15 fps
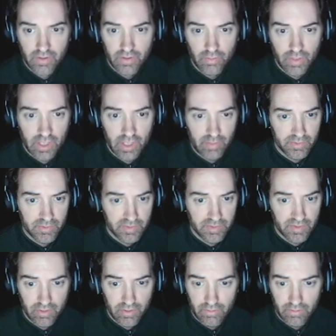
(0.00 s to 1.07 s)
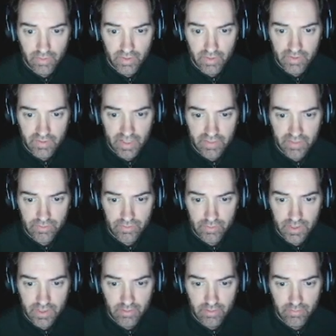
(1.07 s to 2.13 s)
what I'm supposed to do for this last
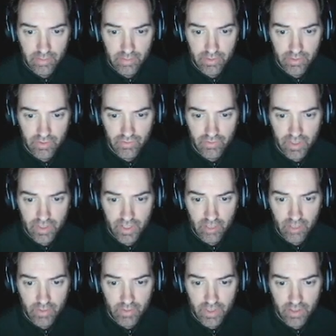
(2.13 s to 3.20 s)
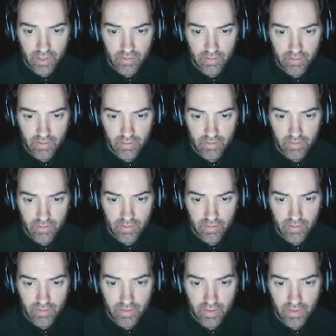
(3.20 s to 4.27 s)
one. Maybe I'll just try to aim right
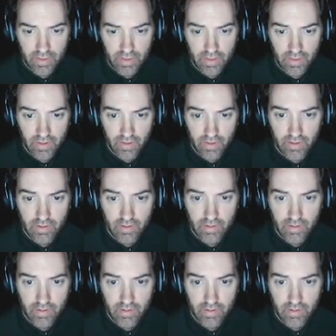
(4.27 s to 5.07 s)
here.